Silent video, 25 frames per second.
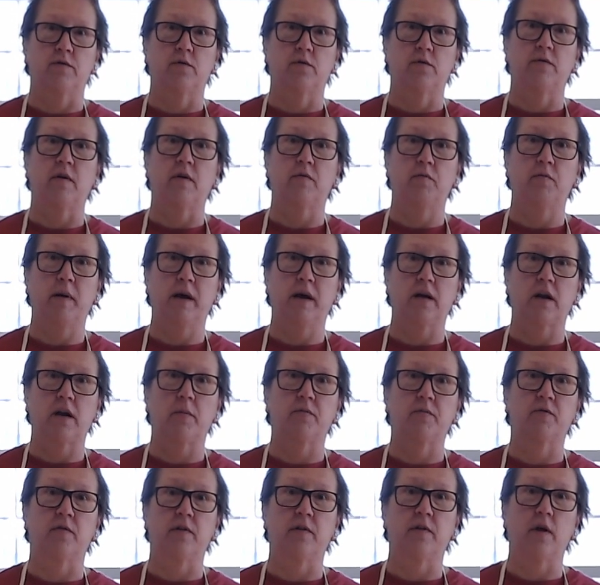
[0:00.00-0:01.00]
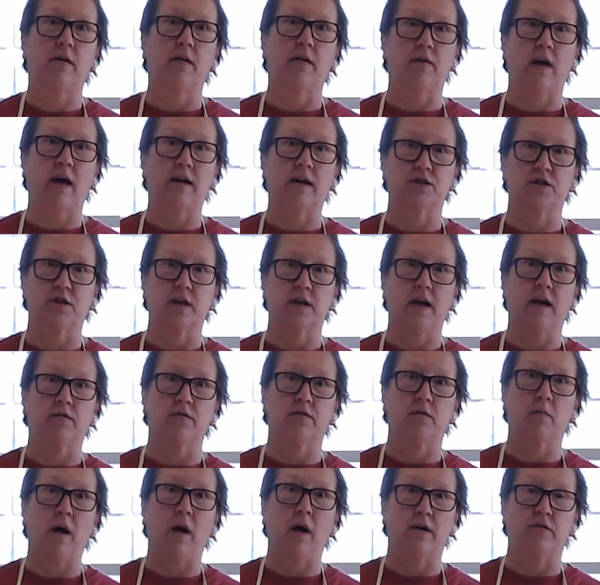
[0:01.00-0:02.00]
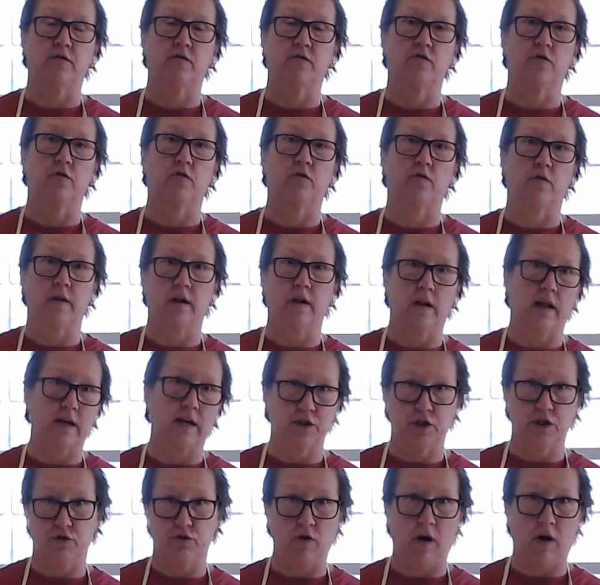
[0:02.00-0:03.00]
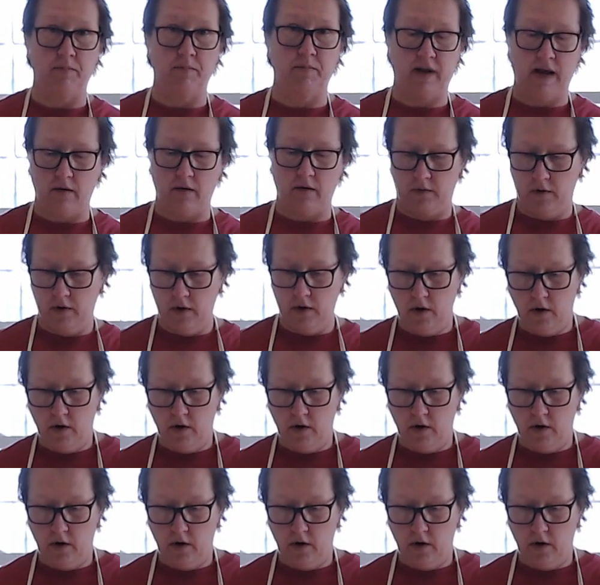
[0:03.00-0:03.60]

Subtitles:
So if you have to pick it up so that you have to actually have some oxygen so that it'll actually drop down.